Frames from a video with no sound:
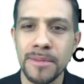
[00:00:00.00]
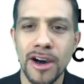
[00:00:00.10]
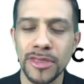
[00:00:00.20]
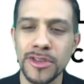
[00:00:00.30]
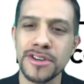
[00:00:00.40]

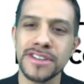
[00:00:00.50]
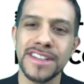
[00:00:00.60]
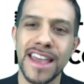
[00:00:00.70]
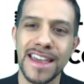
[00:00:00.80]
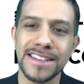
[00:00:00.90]
on
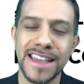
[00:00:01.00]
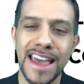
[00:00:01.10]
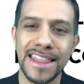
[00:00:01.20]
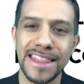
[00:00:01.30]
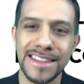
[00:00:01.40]
Thursdays
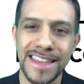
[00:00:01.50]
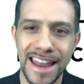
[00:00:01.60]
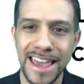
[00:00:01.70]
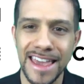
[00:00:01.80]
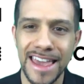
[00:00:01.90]
and
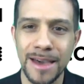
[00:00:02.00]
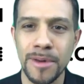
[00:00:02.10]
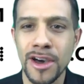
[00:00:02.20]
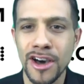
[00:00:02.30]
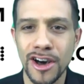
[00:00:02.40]
10 a.m.
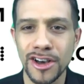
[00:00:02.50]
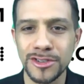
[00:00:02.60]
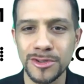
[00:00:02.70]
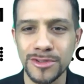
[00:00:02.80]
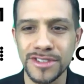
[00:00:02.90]
on
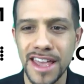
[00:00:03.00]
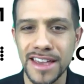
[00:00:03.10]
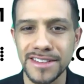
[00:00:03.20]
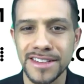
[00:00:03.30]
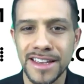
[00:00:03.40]

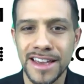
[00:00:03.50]
Tuesdays.